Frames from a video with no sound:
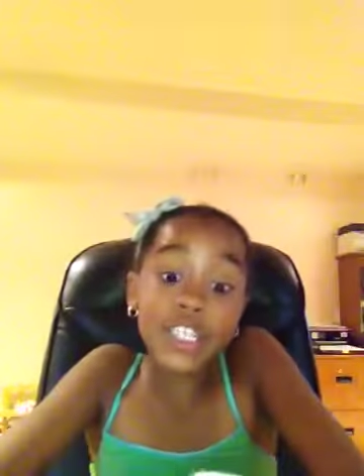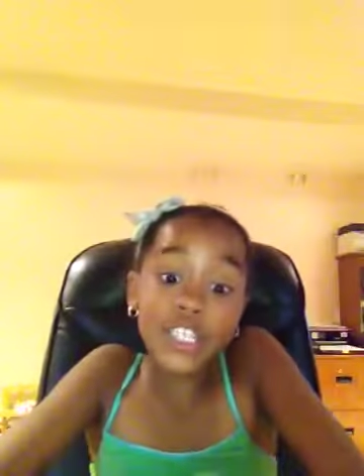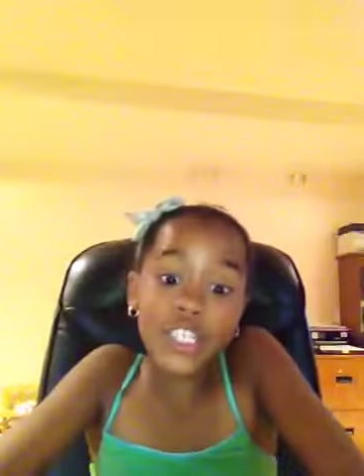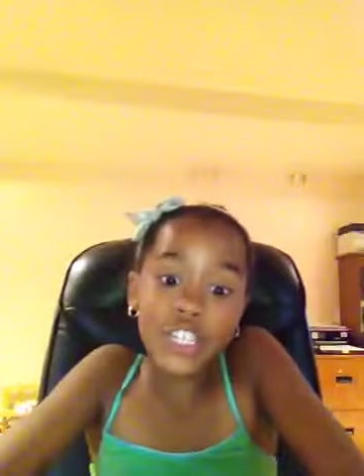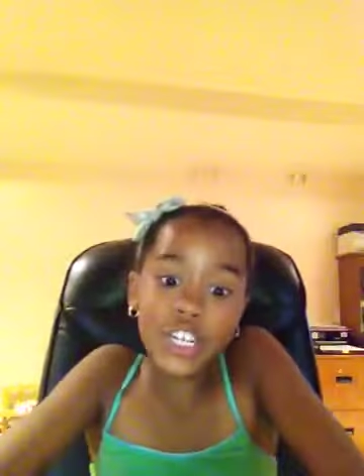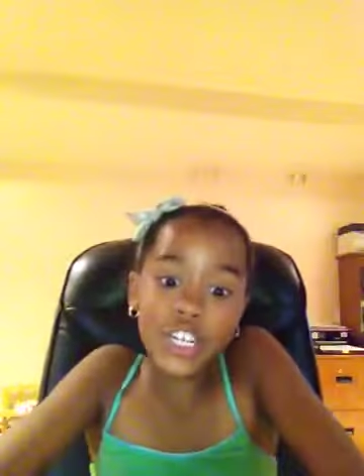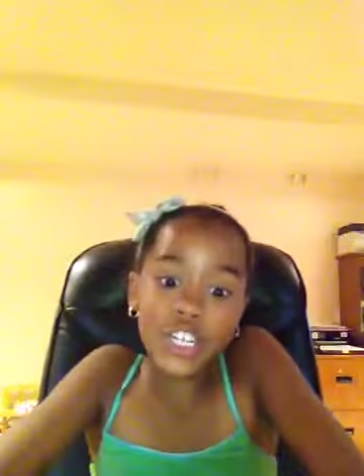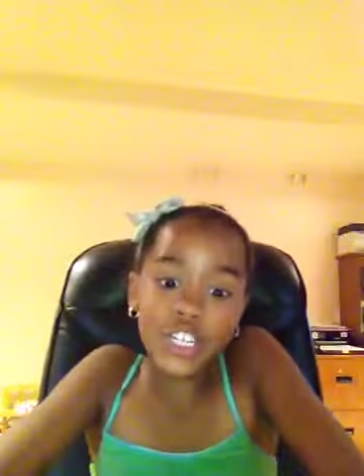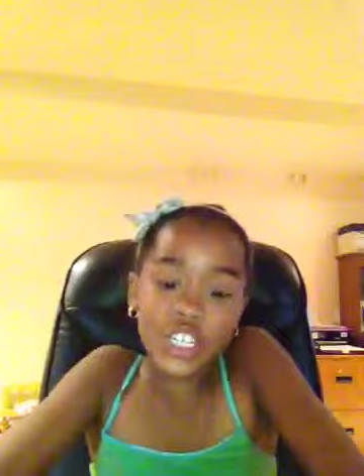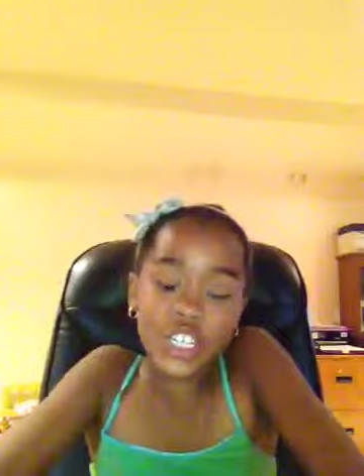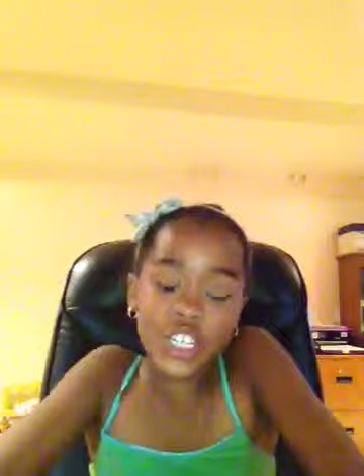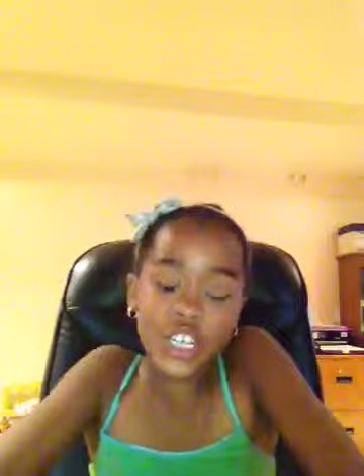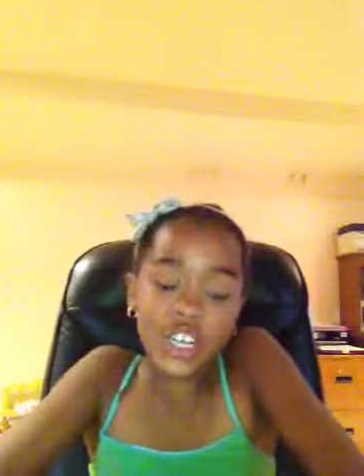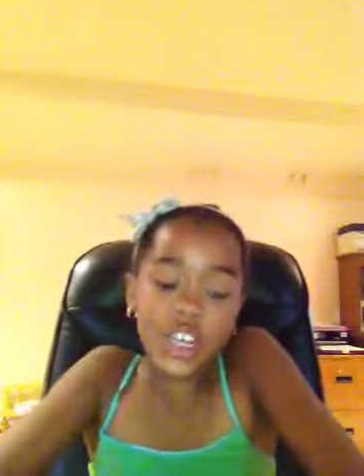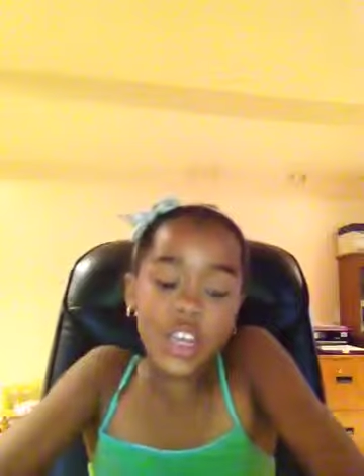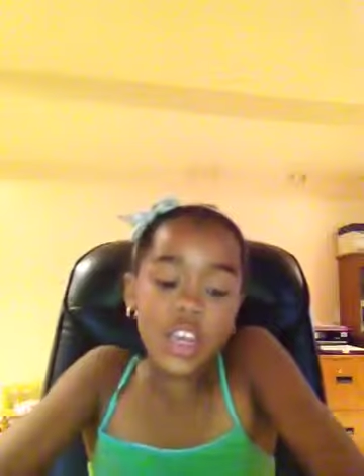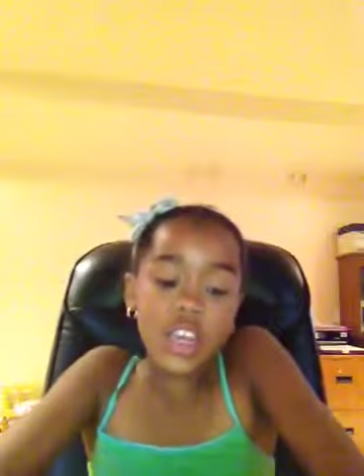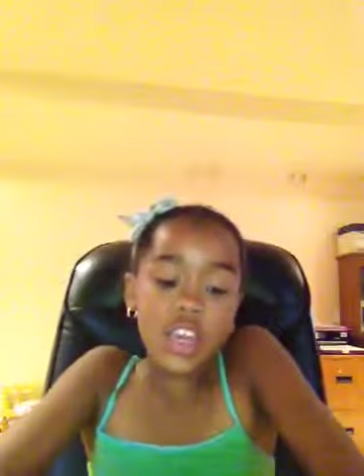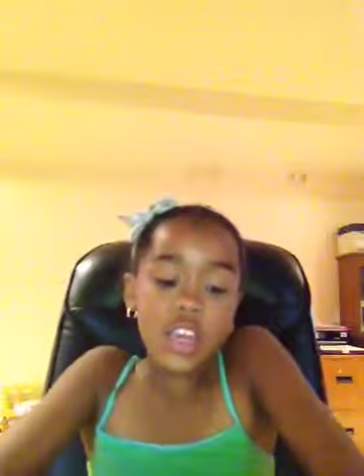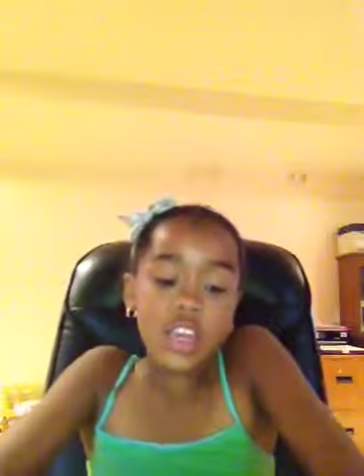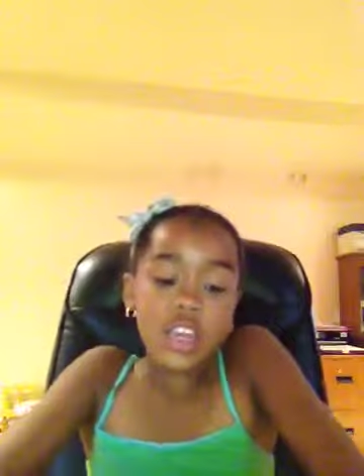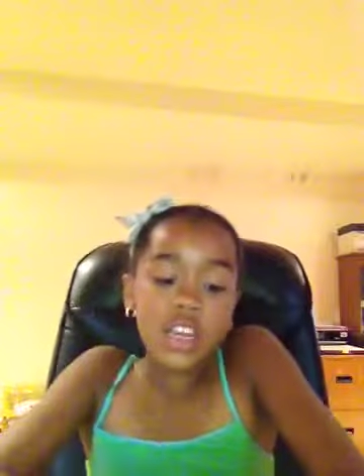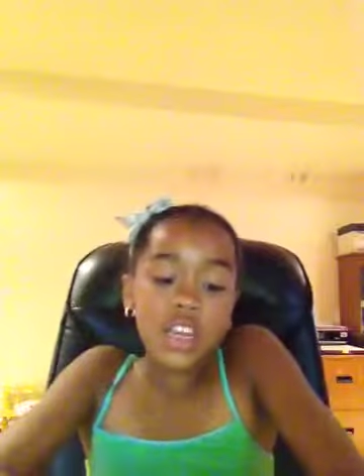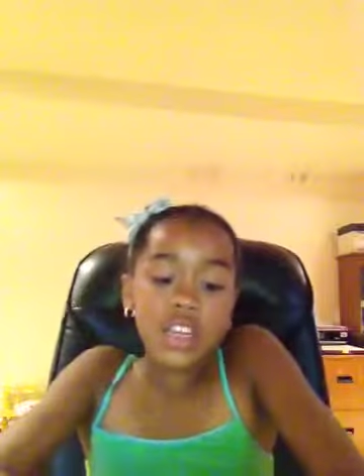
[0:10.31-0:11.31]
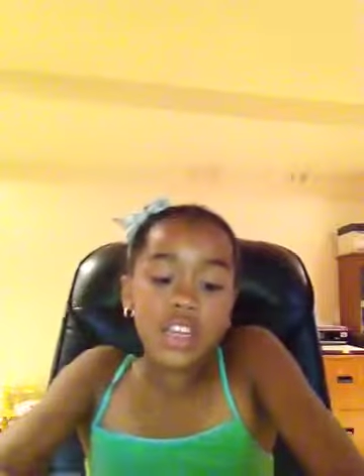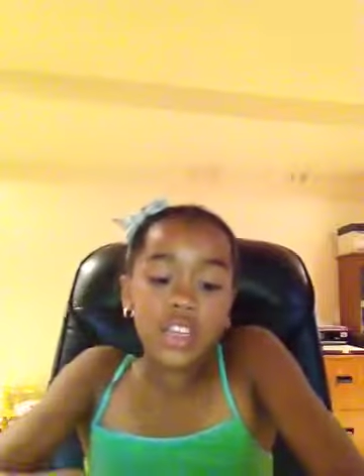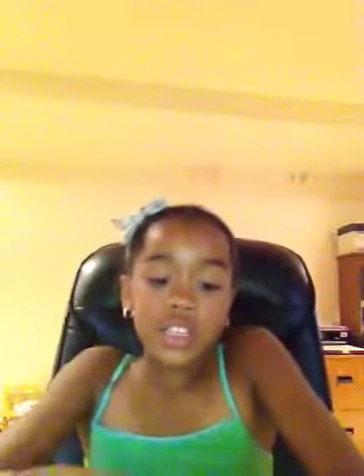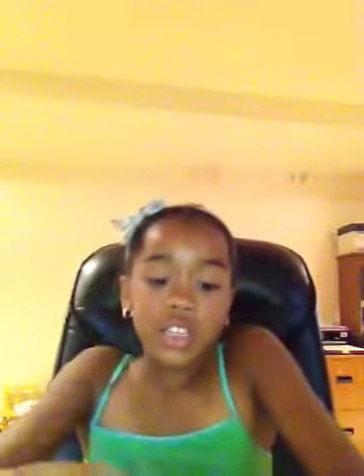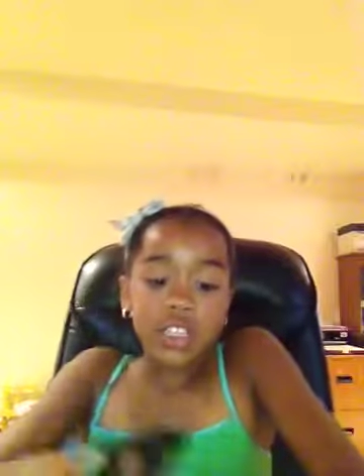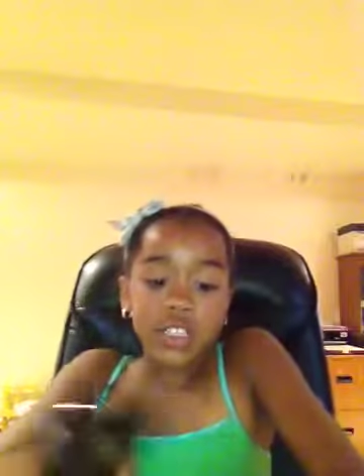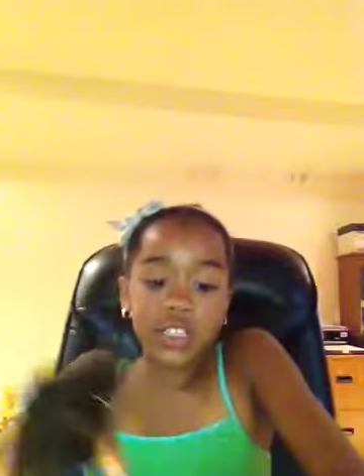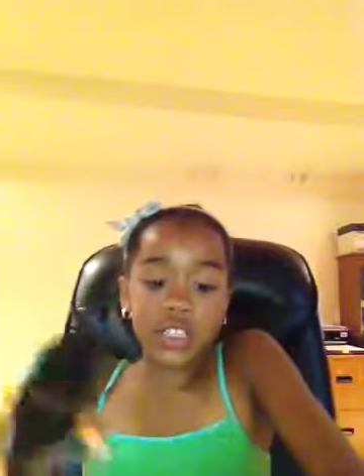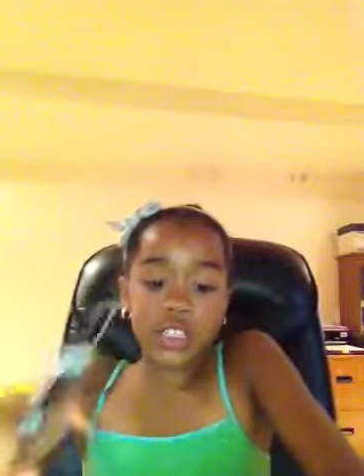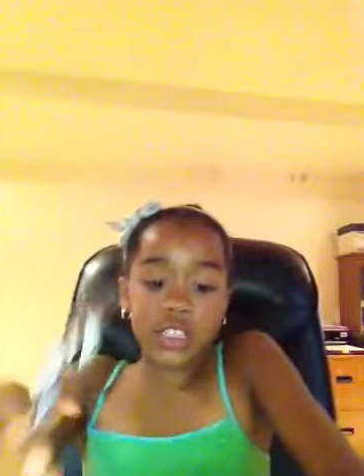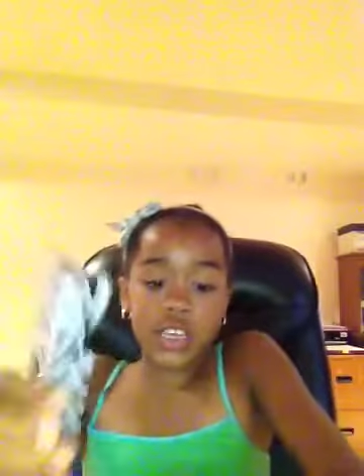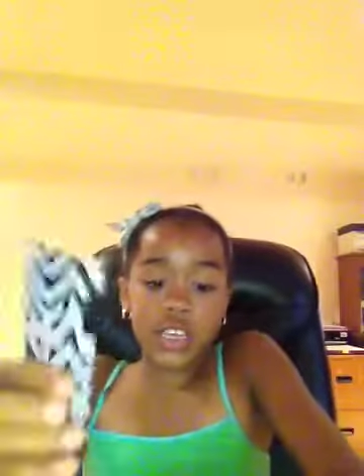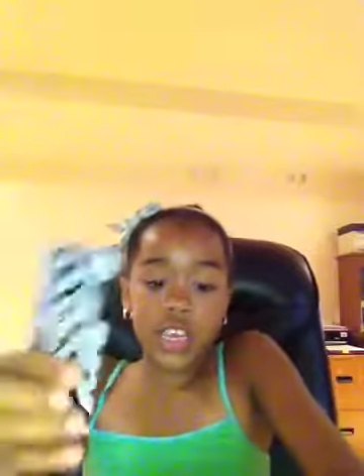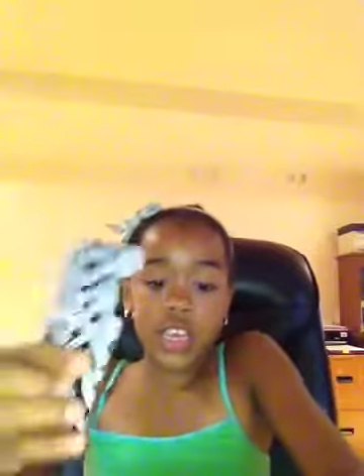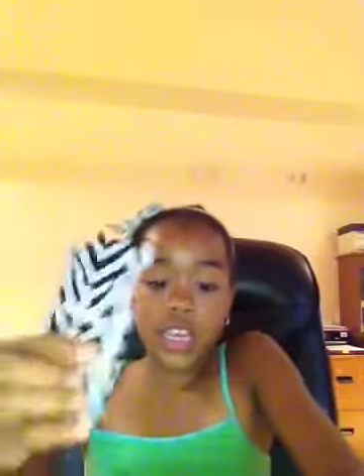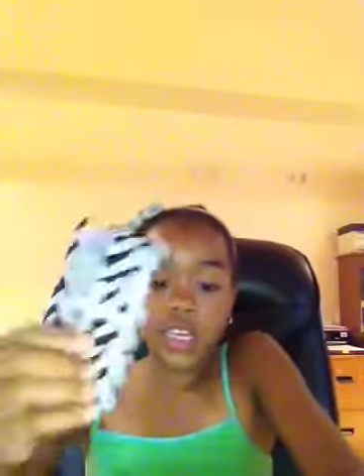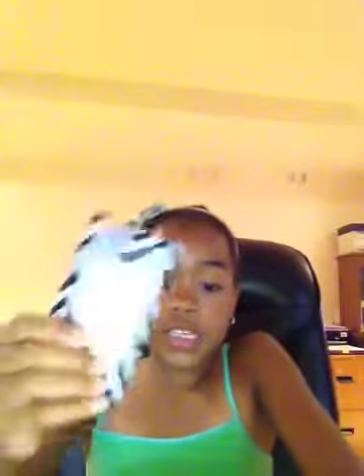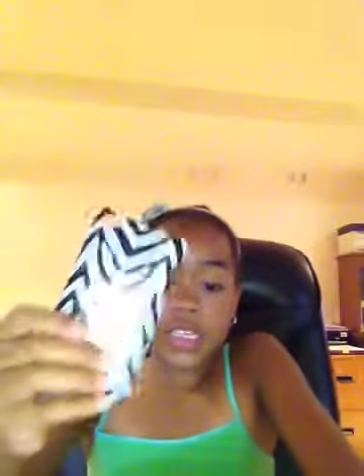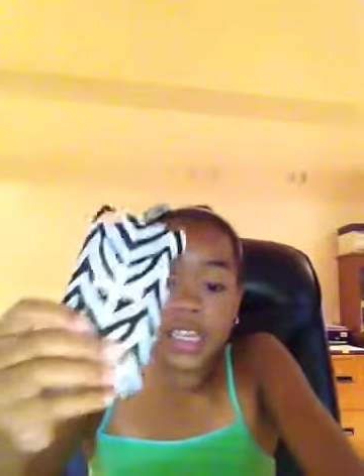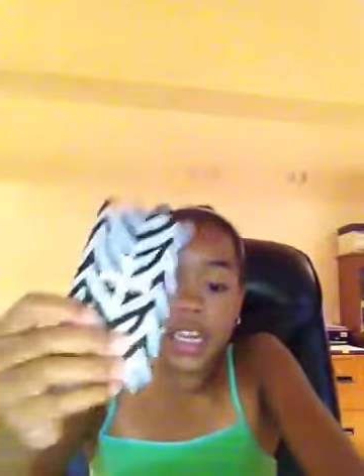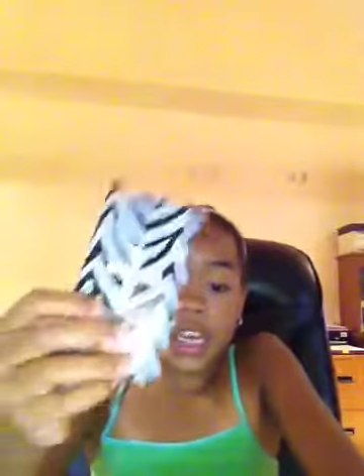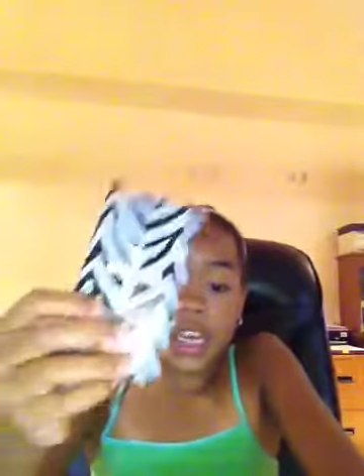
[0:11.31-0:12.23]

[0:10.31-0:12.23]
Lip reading: charging. So the case I